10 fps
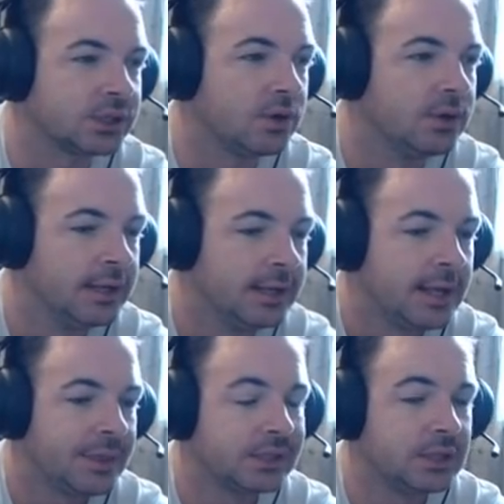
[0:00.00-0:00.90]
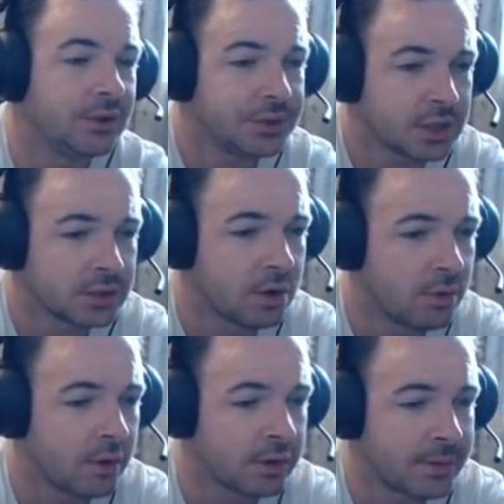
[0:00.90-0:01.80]
So there's a lot that can go
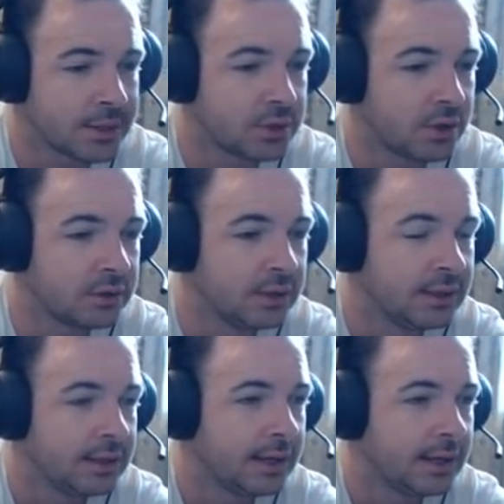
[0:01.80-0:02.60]
wrong on my turn.